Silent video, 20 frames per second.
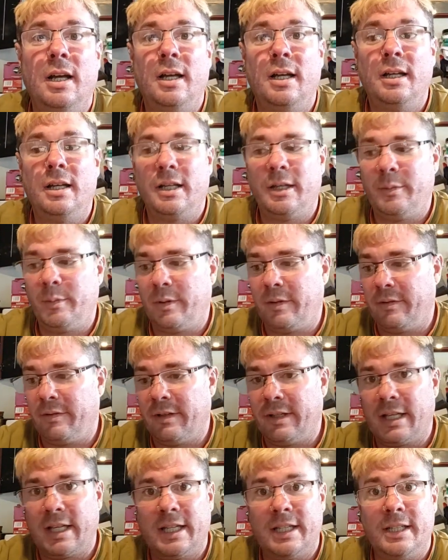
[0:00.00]
Here we
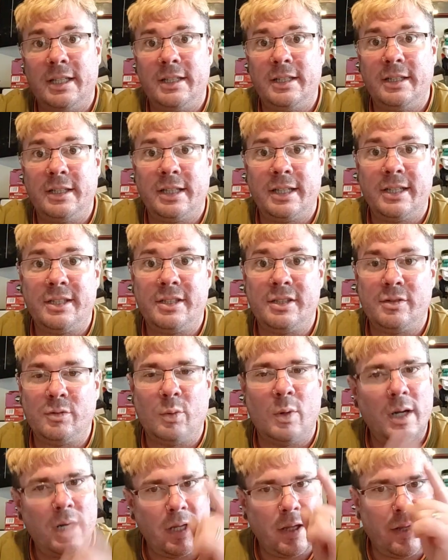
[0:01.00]
are again in the kitchen.
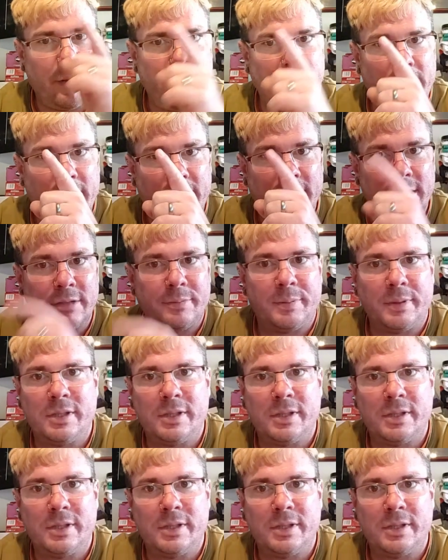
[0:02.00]
Why, you may ask?